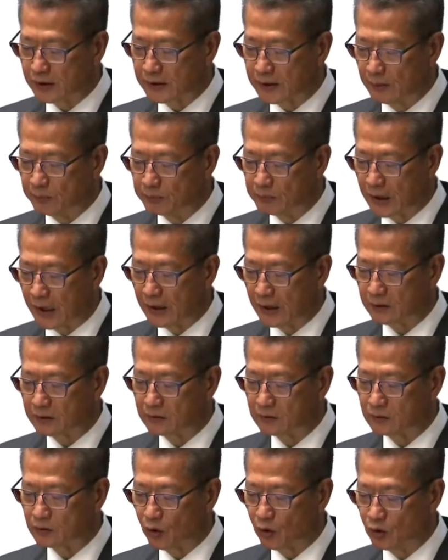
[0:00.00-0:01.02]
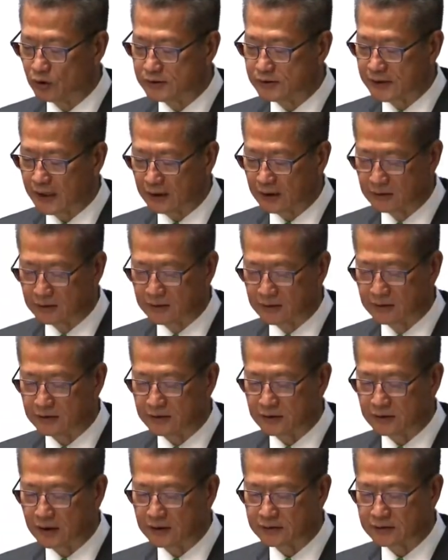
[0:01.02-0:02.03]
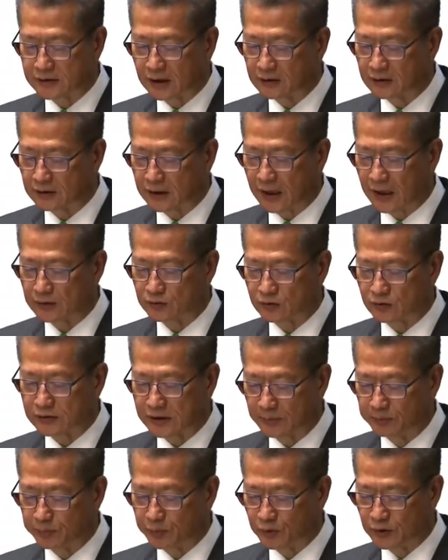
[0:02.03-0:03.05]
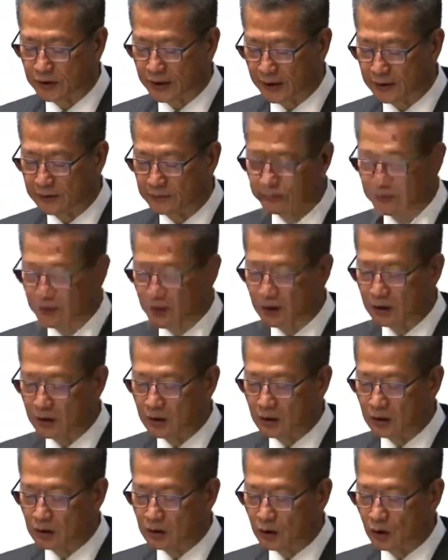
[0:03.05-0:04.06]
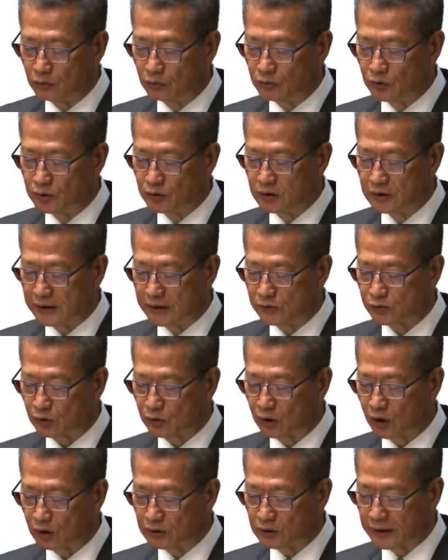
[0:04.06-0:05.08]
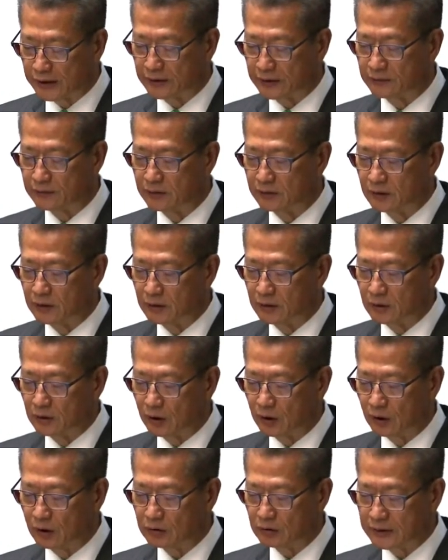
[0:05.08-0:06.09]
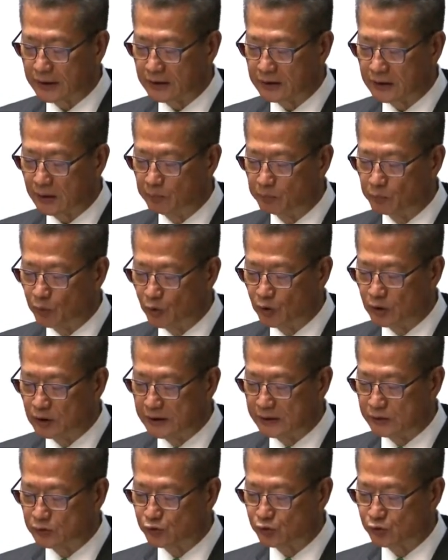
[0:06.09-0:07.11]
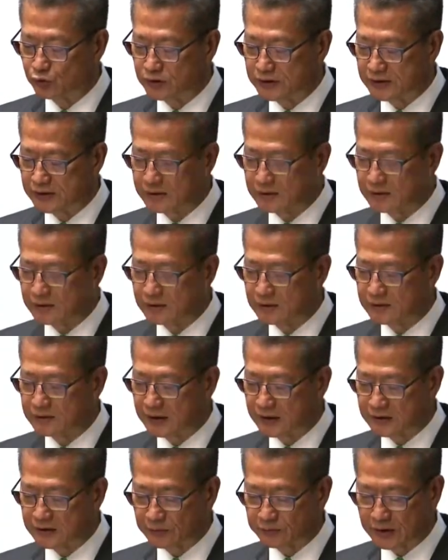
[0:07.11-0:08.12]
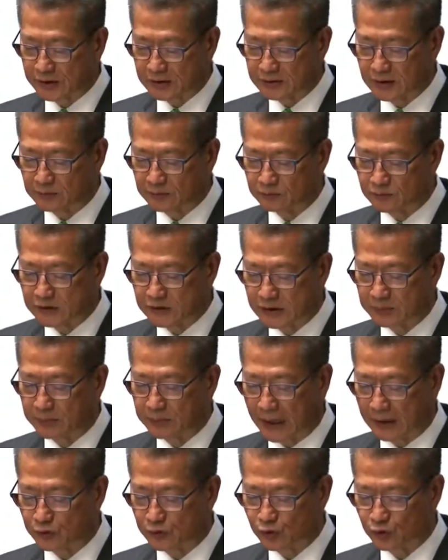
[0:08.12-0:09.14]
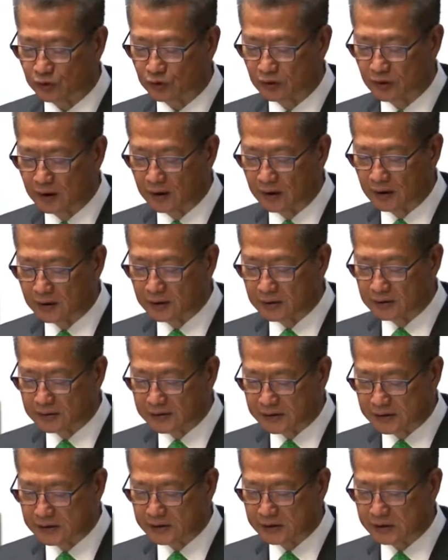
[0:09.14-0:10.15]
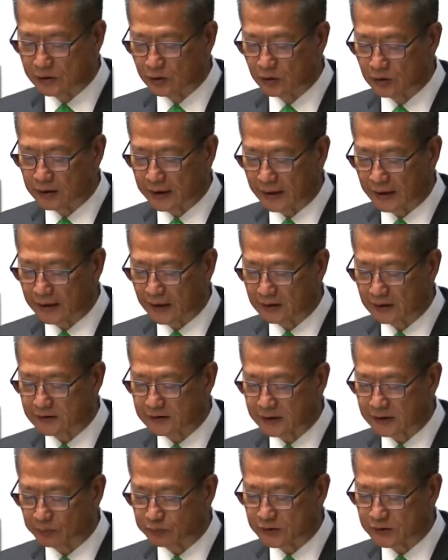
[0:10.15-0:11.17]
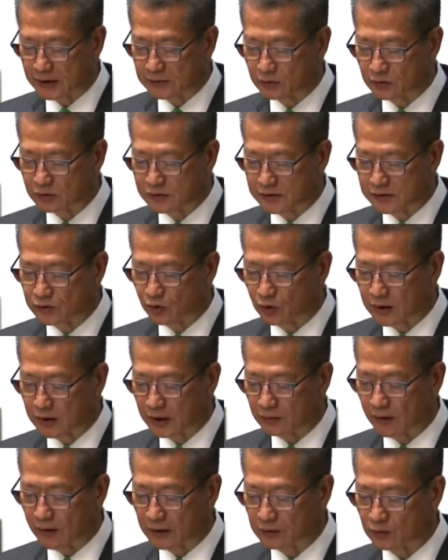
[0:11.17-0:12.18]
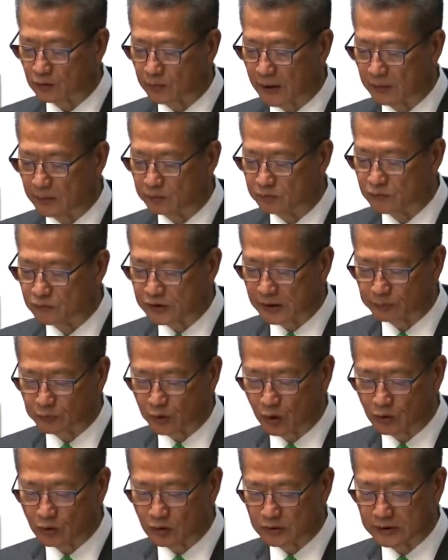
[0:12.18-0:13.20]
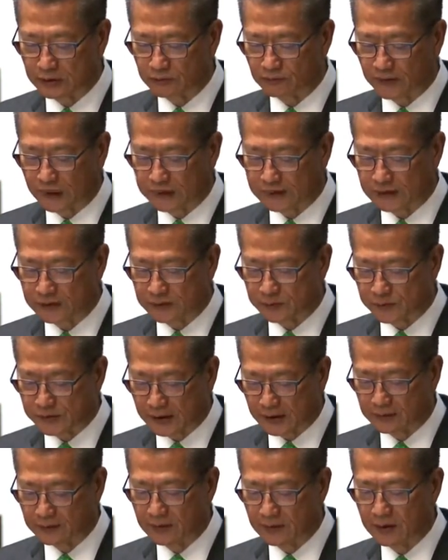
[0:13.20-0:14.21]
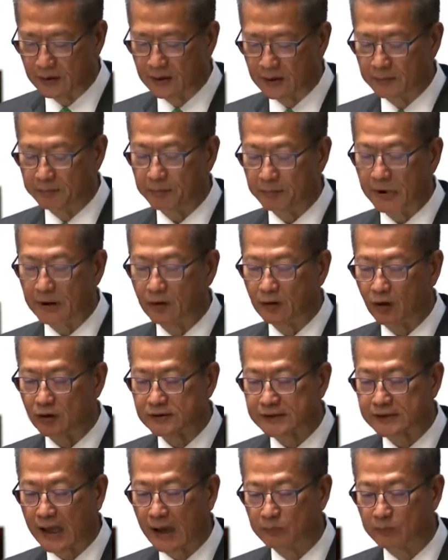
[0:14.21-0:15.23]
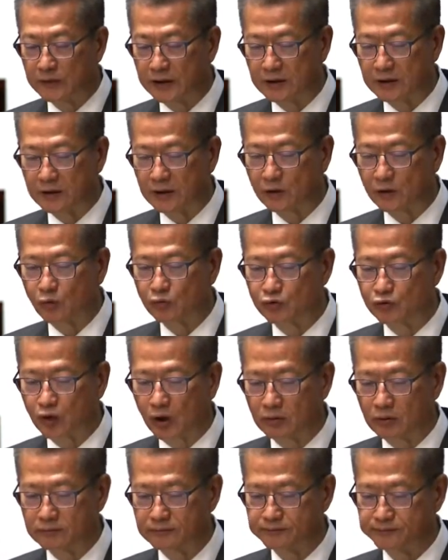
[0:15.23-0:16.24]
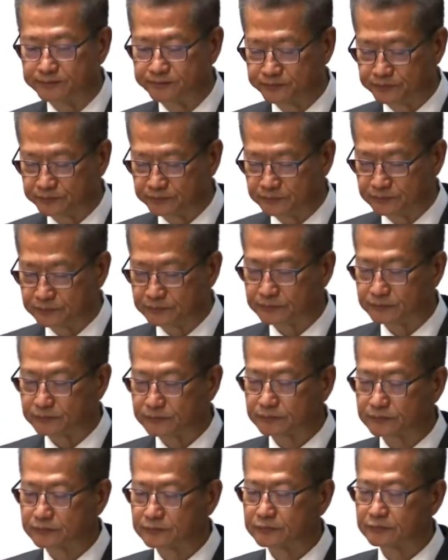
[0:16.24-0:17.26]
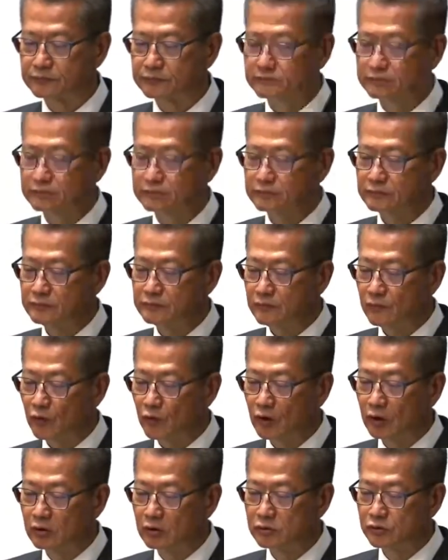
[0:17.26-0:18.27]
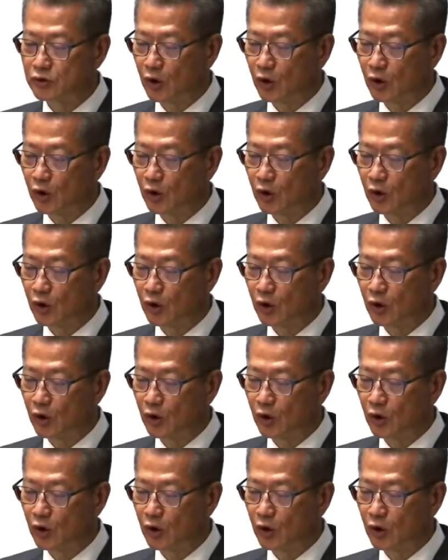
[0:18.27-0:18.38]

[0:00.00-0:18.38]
Funding under the Innovation and Technology Fund increased by over seven times in the last seven years. I will inject $4.75 billion per year to the ITF two years in a row to sustain its 17 funding schemes as well as the work of over 50 R&D labs in the next three years.